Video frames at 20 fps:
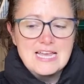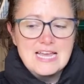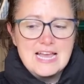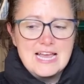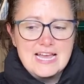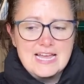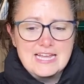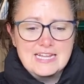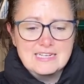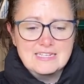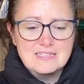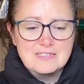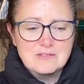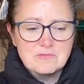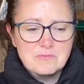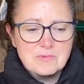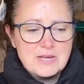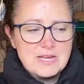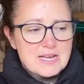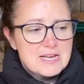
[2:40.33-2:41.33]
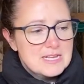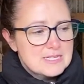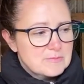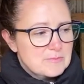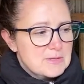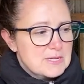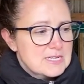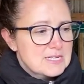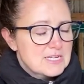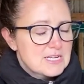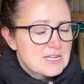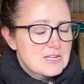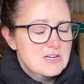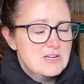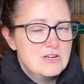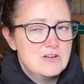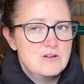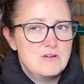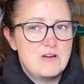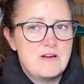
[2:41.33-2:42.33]
And my husband,
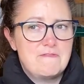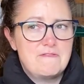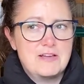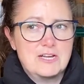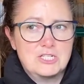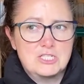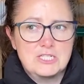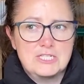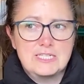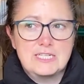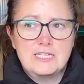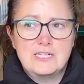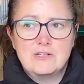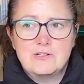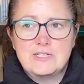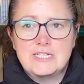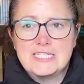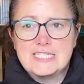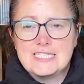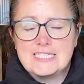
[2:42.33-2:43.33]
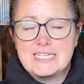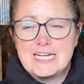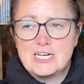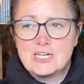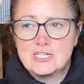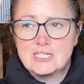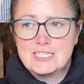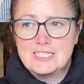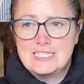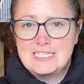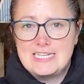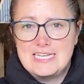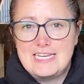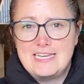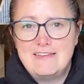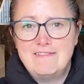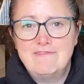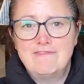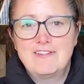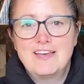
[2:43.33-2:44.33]
affectionately known as Steader
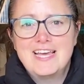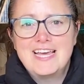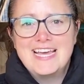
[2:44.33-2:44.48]
Steve,